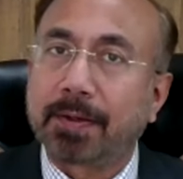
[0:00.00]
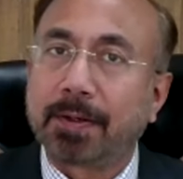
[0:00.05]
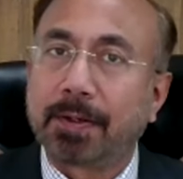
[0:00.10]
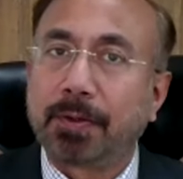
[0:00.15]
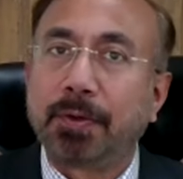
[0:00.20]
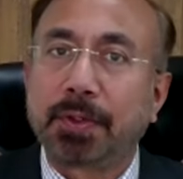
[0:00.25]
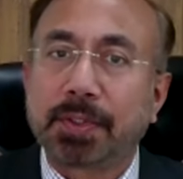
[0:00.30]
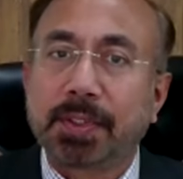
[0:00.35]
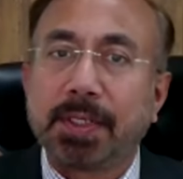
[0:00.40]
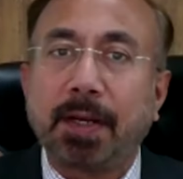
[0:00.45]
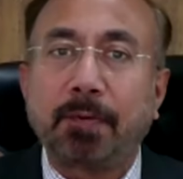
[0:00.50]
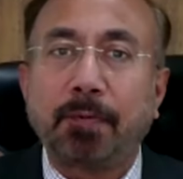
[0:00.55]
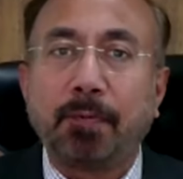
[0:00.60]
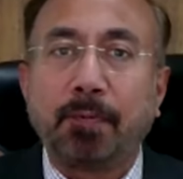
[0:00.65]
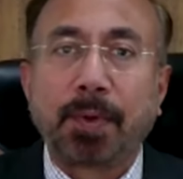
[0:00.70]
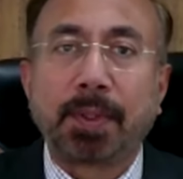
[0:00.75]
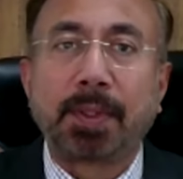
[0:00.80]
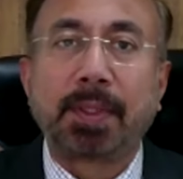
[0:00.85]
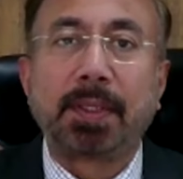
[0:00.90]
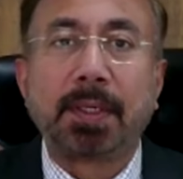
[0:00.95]
yourself
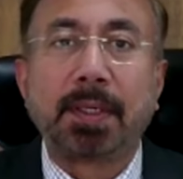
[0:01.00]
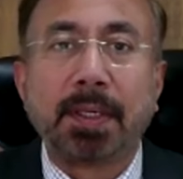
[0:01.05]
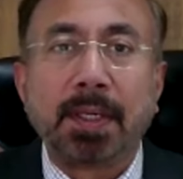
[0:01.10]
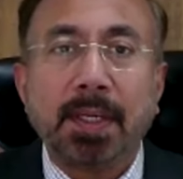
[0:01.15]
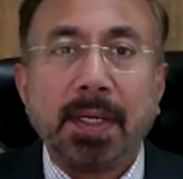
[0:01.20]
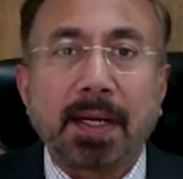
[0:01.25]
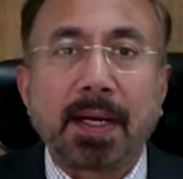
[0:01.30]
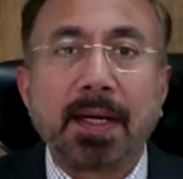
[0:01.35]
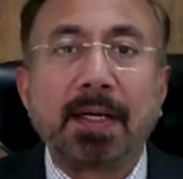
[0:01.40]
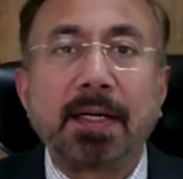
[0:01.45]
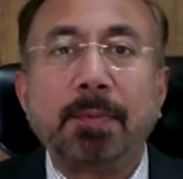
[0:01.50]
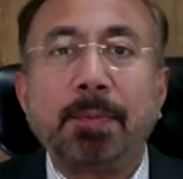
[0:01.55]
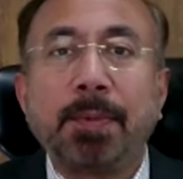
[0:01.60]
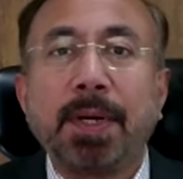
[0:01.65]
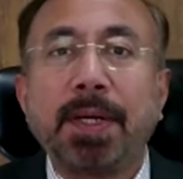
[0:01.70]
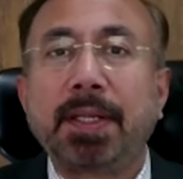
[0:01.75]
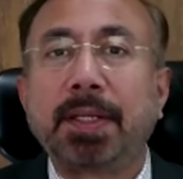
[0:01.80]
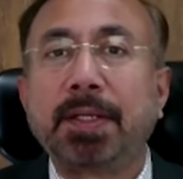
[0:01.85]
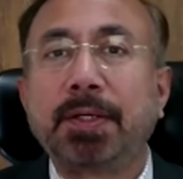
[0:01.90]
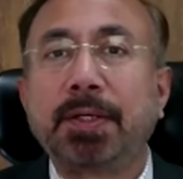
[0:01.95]
with the
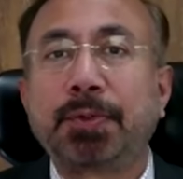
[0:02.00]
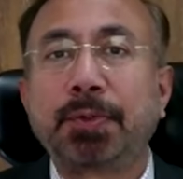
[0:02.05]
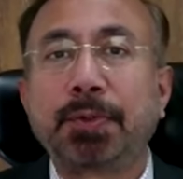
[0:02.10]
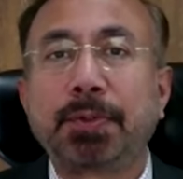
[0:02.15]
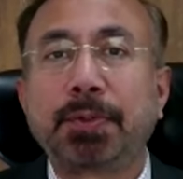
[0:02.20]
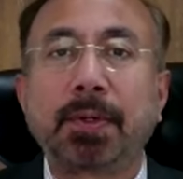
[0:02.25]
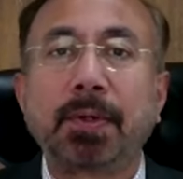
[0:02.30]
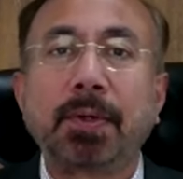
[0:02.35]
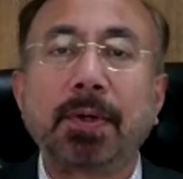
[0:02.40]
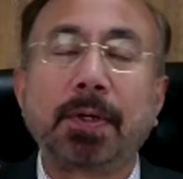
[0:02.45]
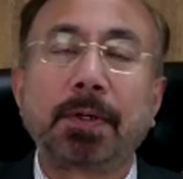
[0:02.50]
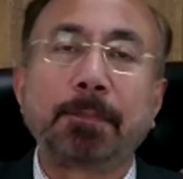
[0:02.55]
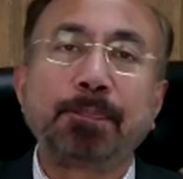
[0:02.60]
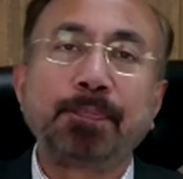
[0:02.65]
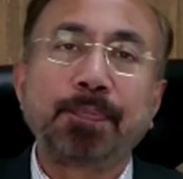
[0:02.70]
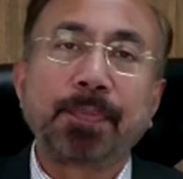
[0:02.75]
contemporary issues or not?